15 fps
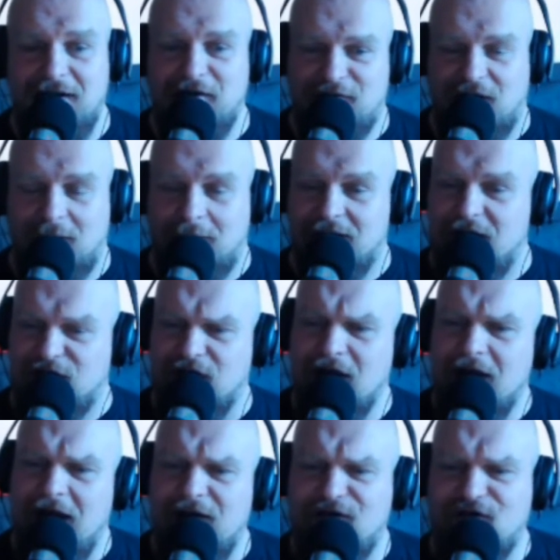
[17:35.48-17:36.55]
And a farmer, yes.
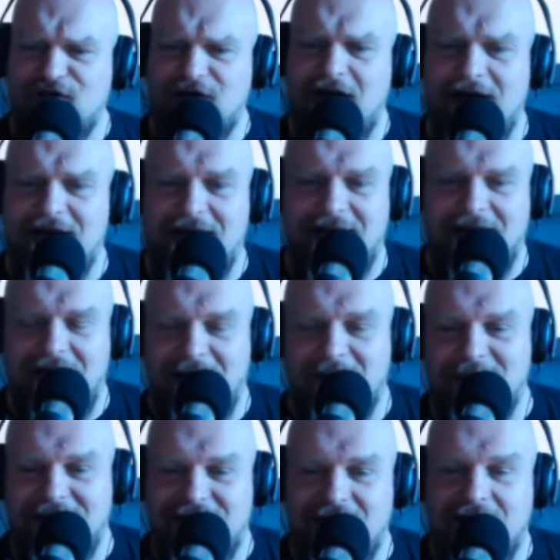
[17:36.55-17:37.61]
It's Tattie, I
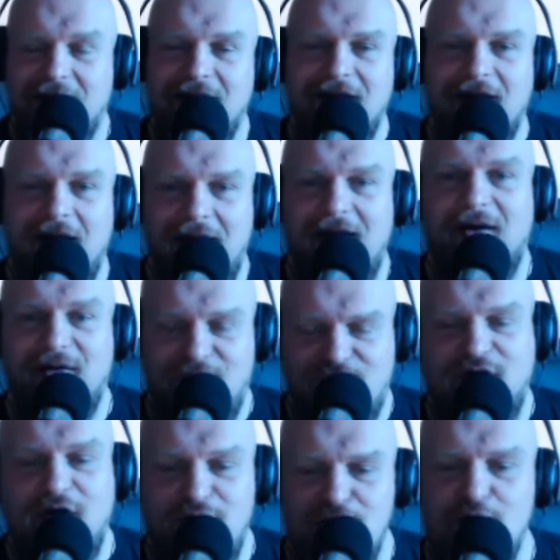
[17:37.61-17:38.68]
mean,
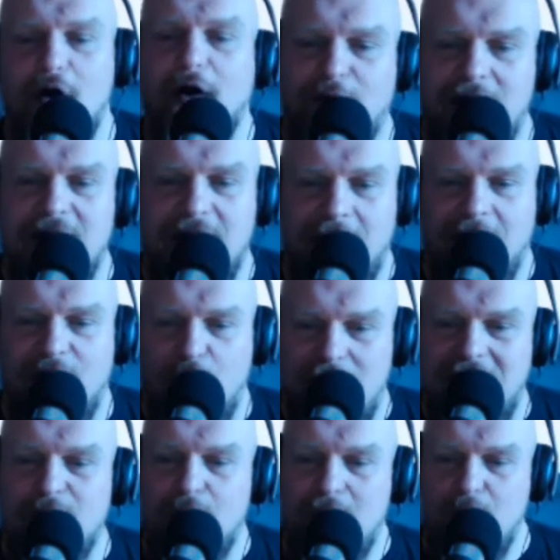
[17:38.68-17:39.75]
can you not agree here that
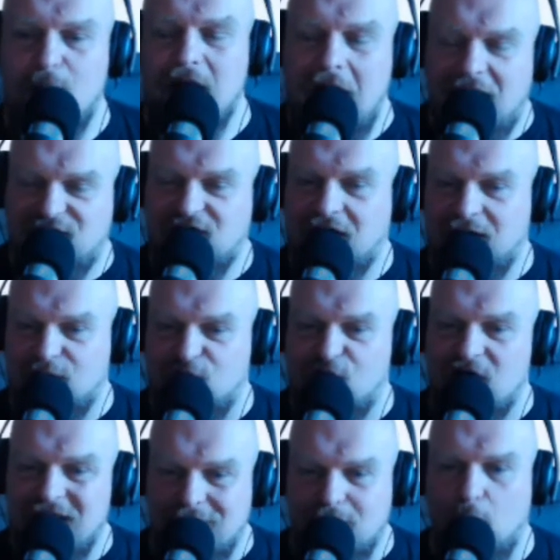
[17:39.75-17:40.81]
we have to kind
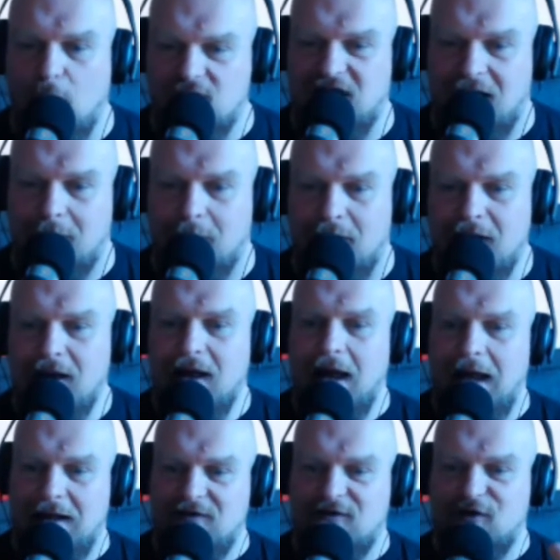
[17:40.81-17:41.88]
of remold him
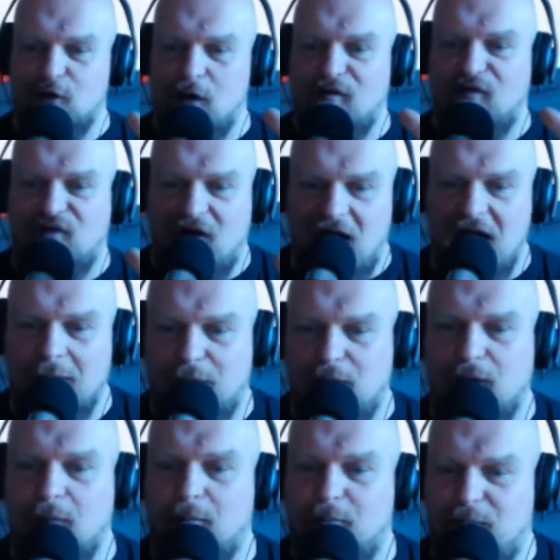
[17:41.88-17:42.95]
into a
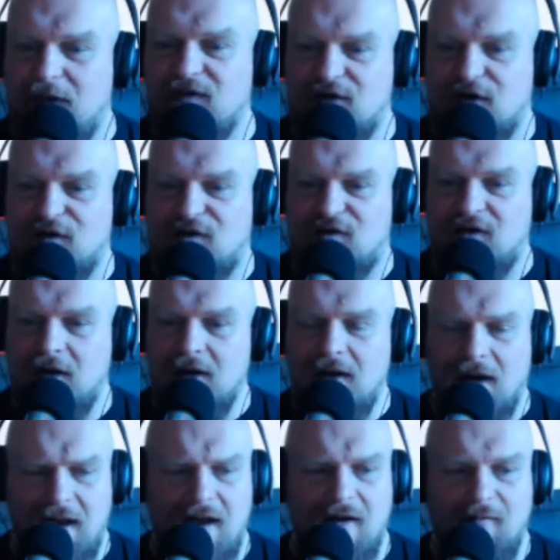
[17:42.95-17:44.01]
viable business,
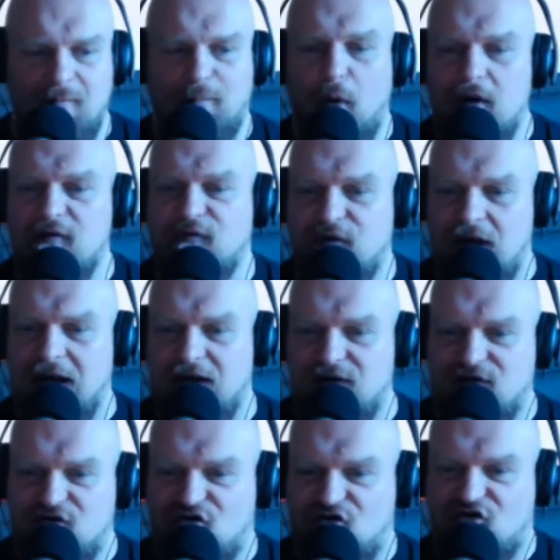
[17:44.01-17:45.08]

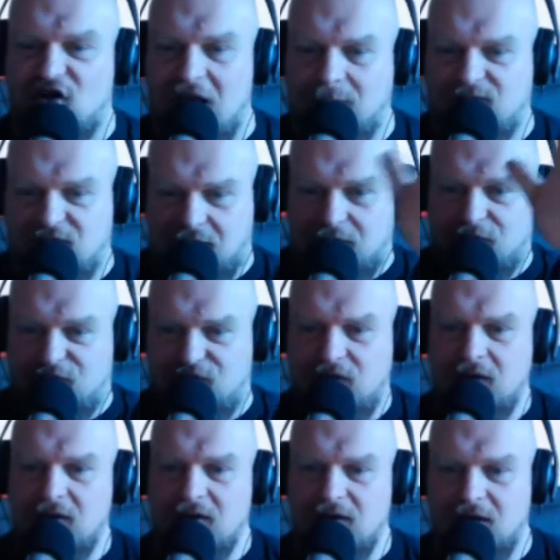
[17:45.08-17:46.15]
boyfriend-shaped kind
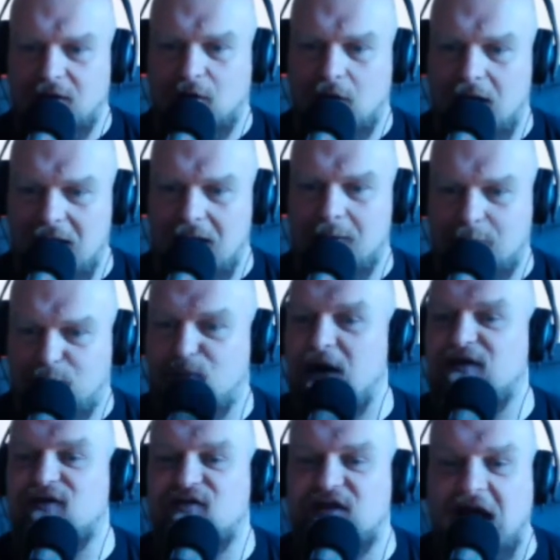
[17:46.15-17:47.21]
of,
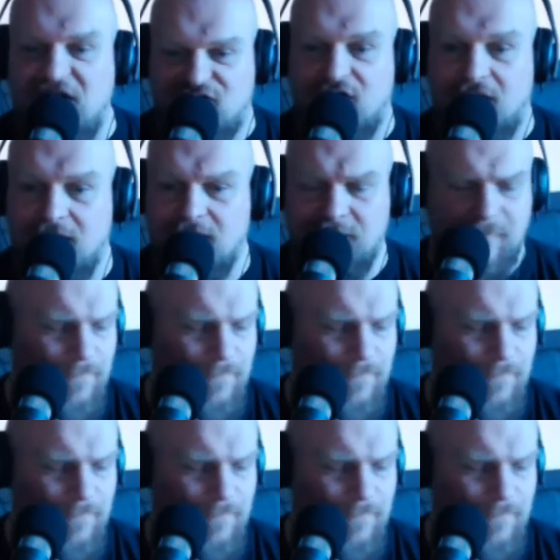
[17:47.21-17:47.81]
presentation?